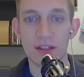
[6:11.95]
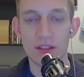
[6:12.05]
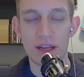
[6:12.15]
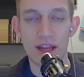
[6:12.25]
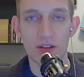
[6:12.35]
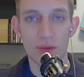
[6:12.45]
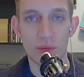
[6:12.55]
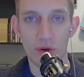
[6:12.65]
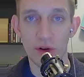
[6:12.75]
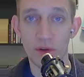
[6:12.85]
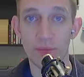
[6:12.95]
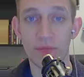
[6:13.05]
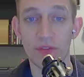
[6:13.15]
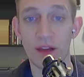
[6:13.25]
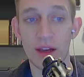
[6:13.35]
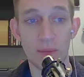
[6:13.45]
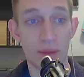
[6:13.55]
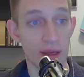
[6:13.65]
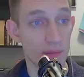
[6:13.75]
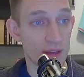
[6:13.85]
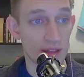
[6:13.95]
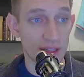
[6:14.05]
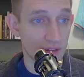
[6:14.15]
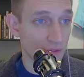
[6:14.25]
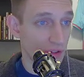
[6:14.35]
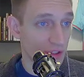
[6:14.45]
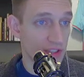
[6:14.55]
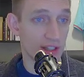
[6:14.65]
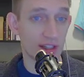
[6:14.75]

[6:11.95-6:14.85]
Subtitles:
today or tomorrow, pick mid lane first